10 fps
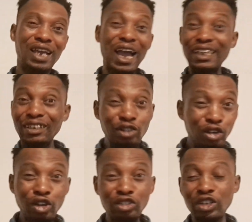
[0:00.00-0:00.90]
I did
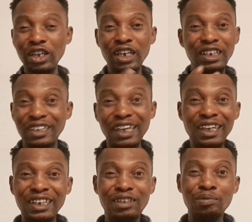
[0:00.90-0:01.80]
not just say
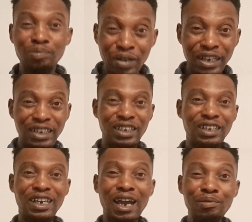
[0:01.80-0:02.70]
it. Please,
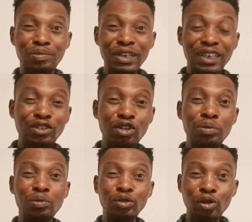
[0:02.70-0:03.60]
I'm pleading to you
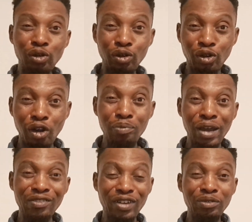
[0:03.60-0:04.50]
people to come,
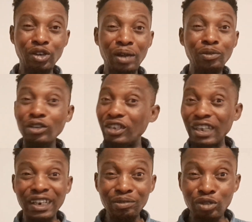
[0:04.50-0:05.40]
my fans, because I'm not
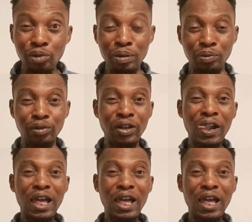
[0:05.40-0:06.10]
seeing you people.